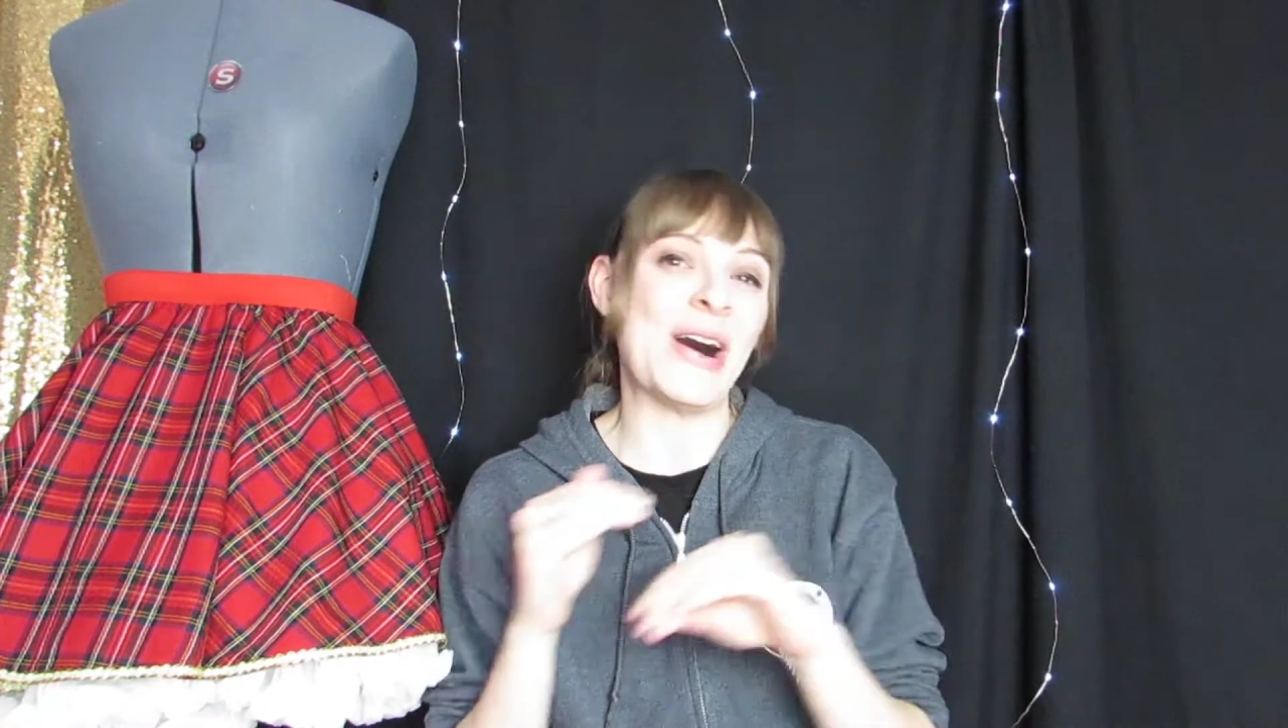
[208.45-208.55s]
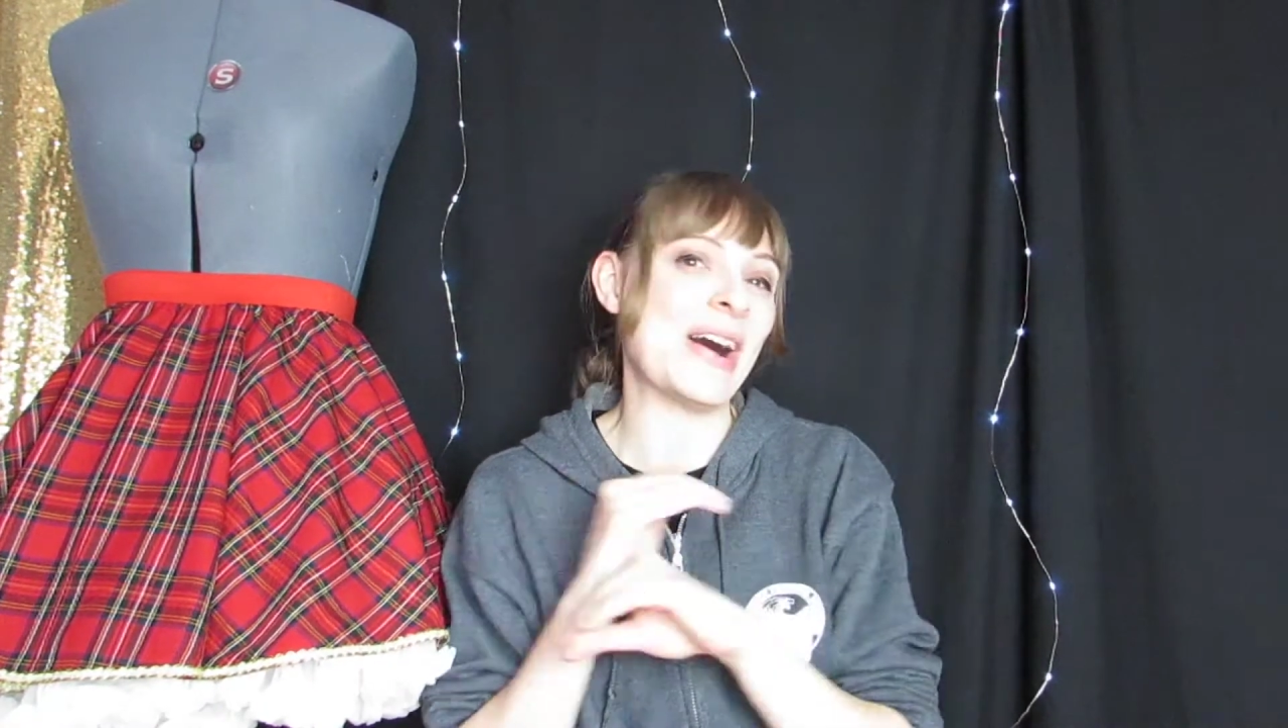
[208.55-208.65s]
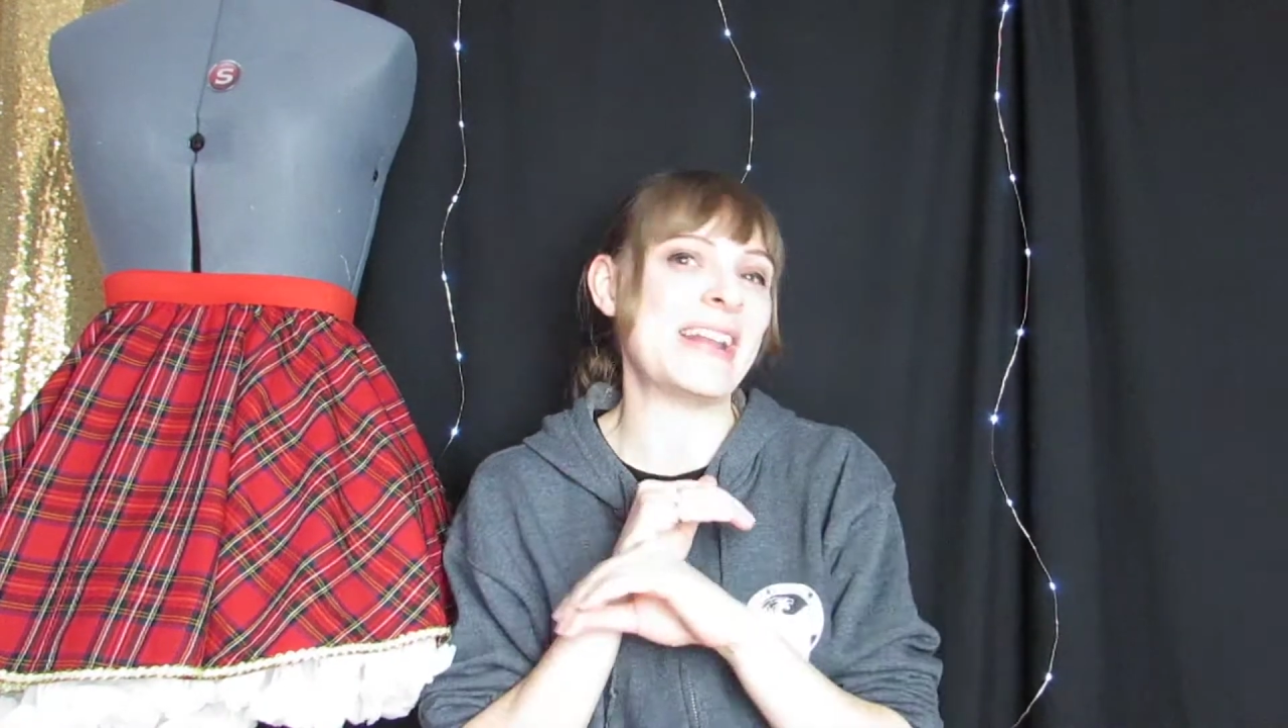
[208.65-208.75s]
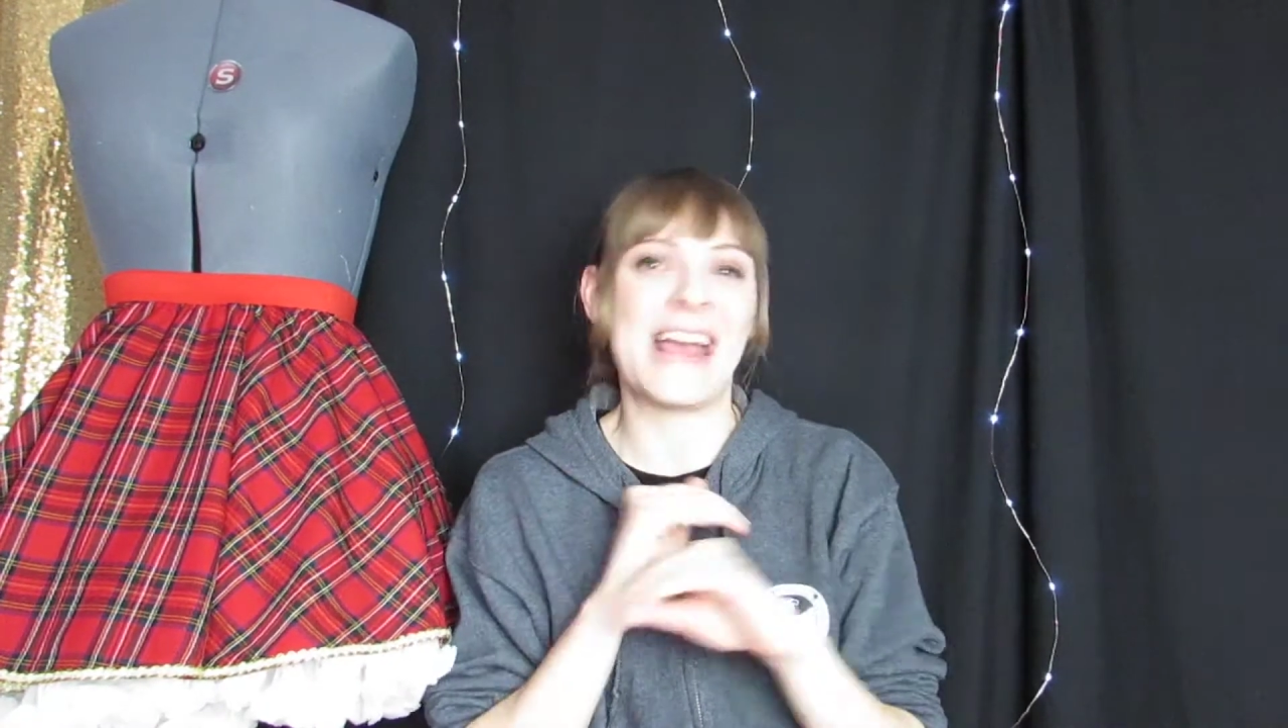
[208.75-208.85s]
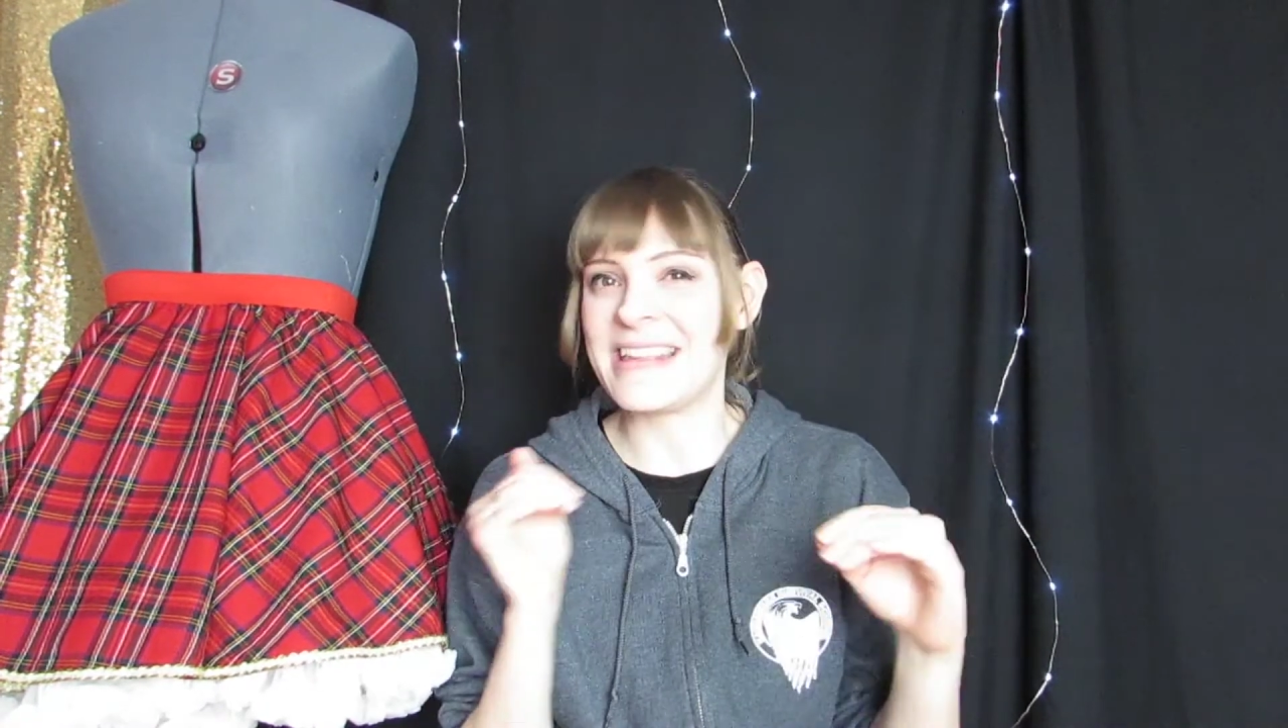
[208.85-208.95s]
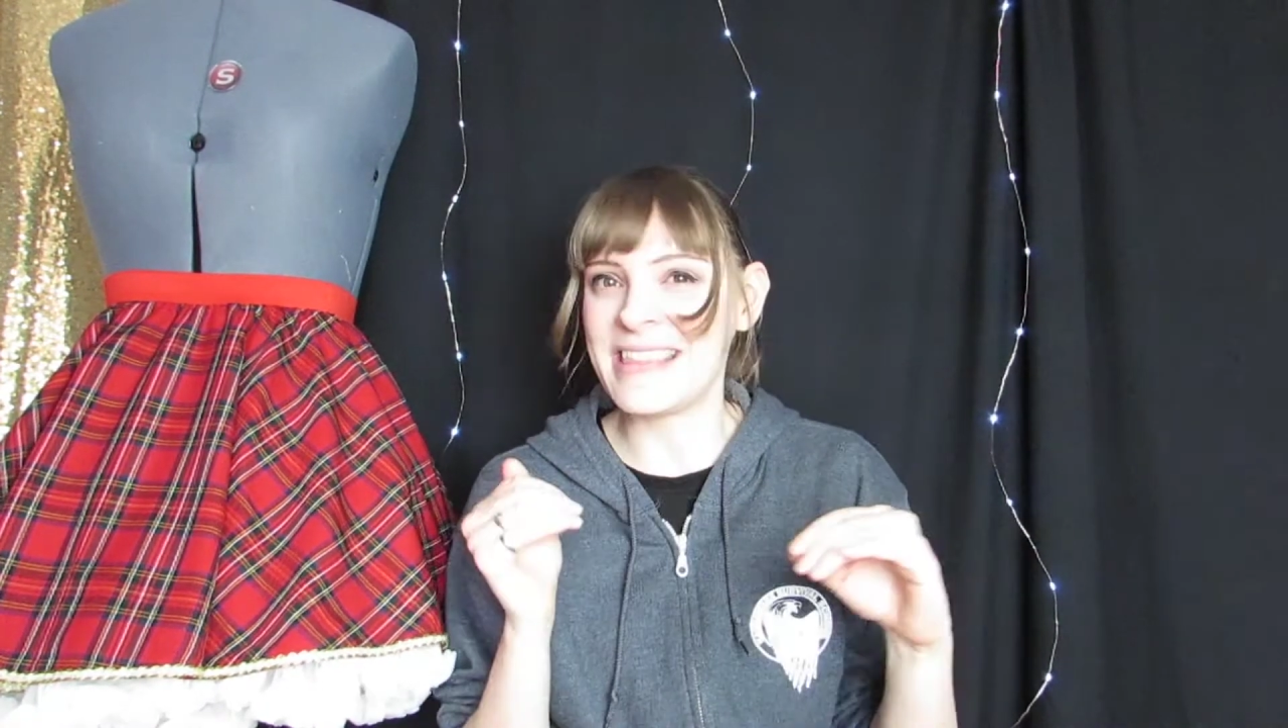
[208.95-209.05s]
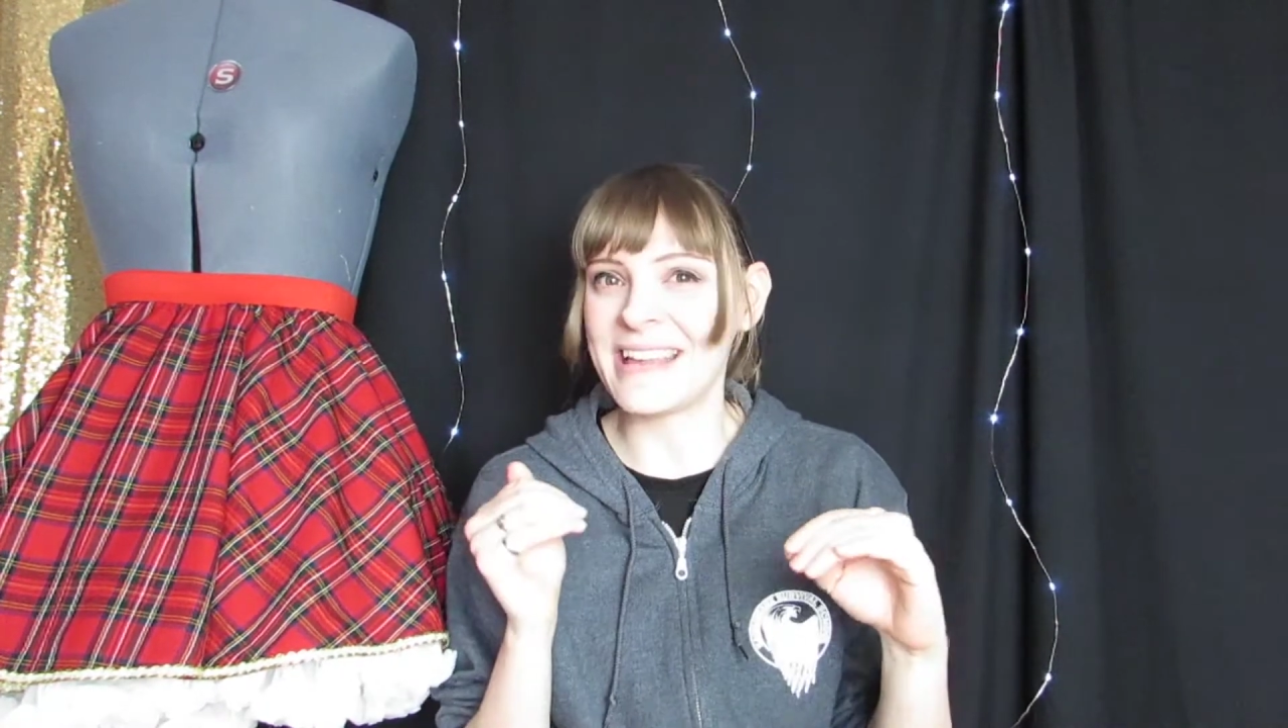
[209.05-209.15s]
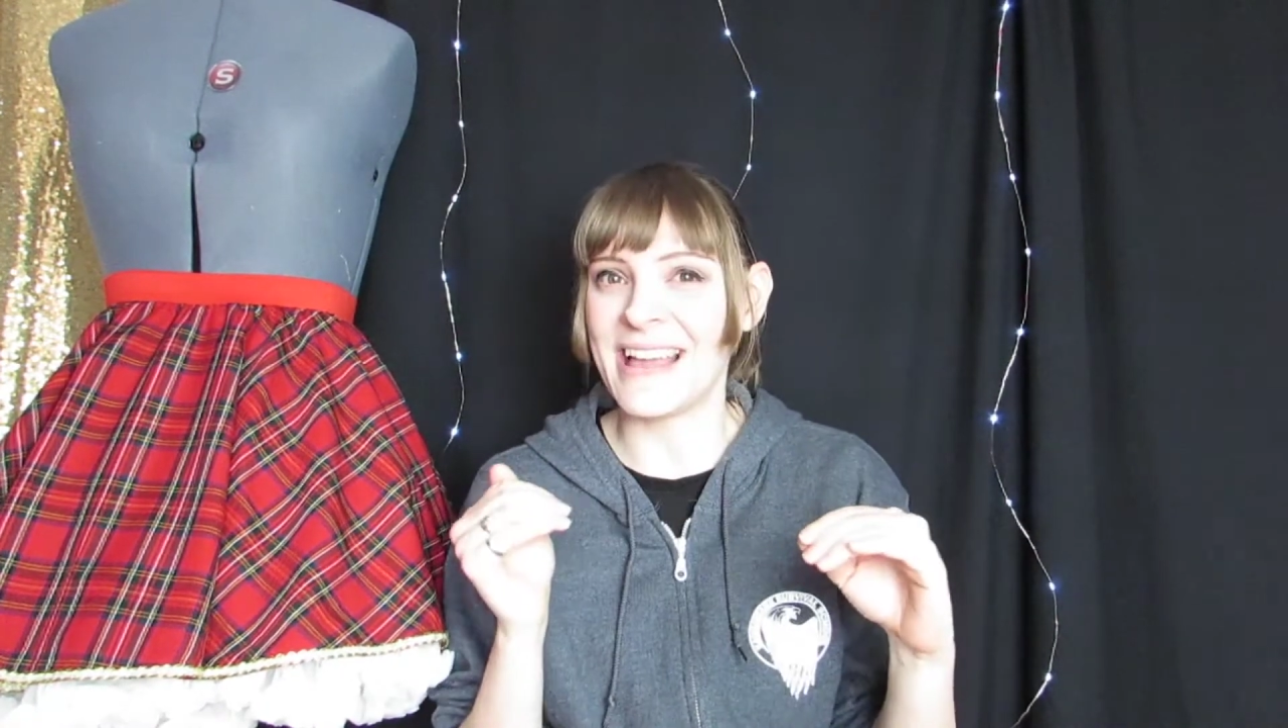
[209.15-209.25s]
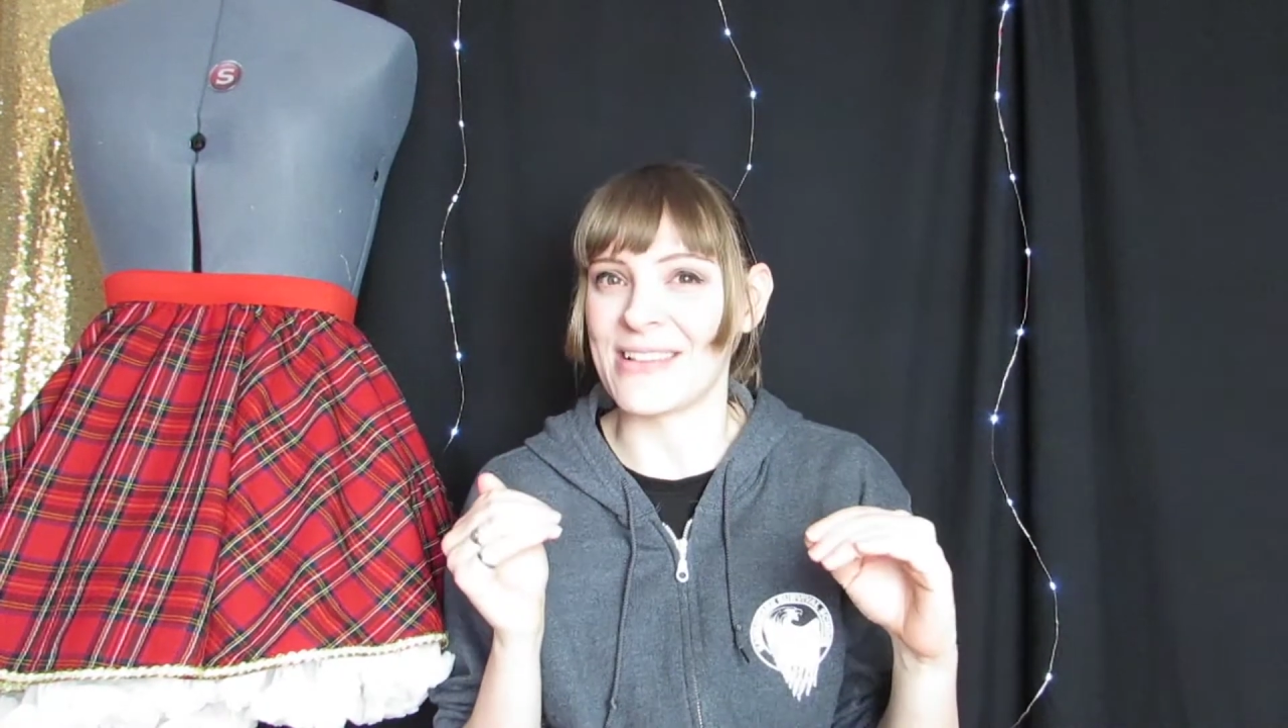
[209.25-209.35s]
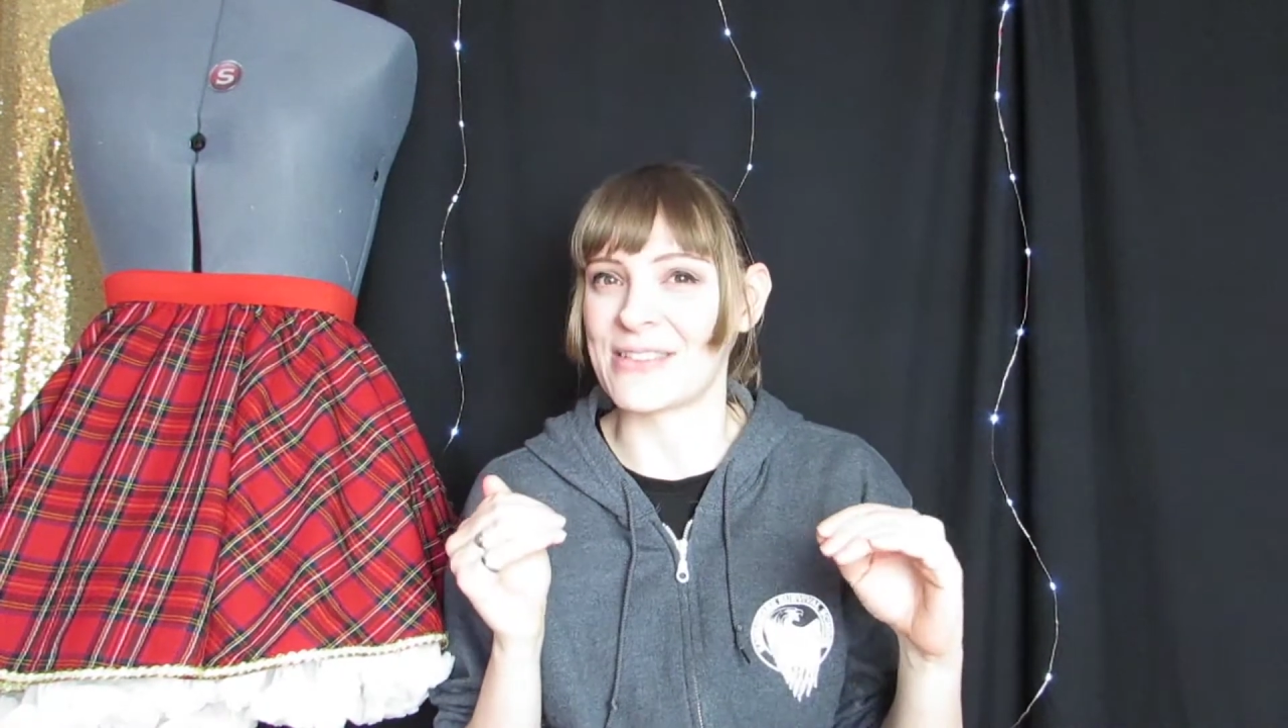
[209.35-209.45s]
on anything
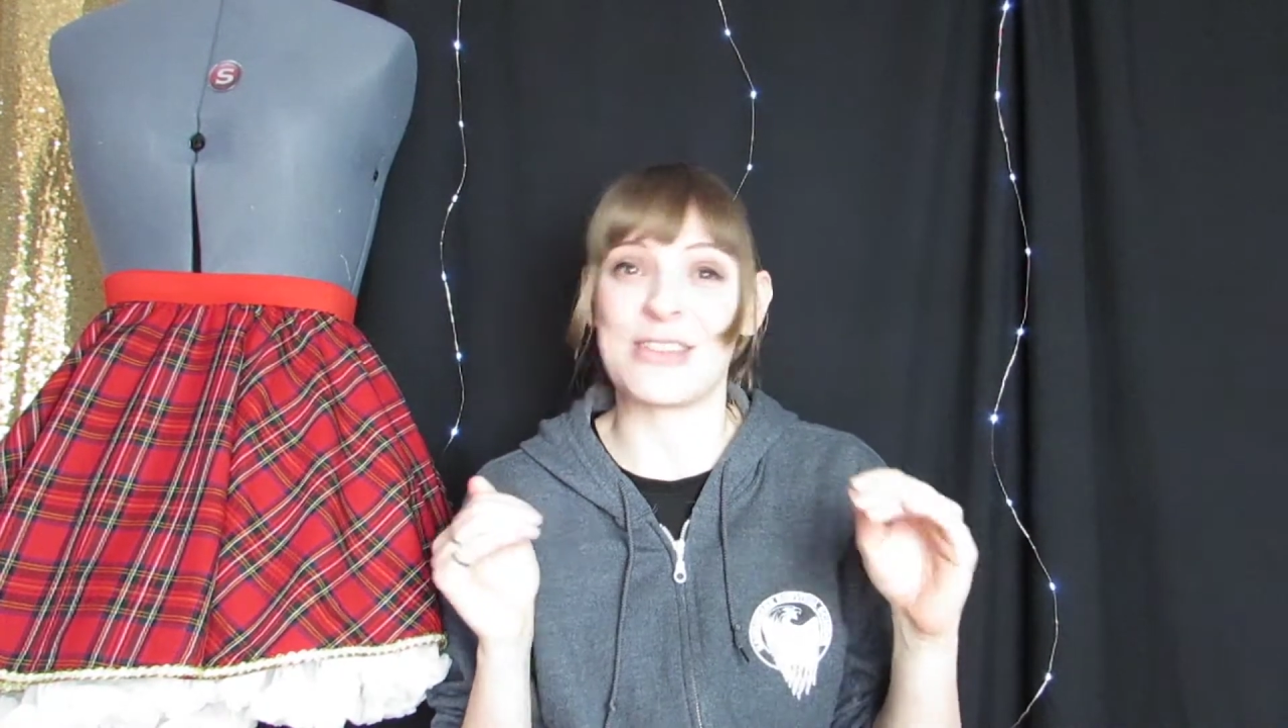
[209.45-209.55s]
else.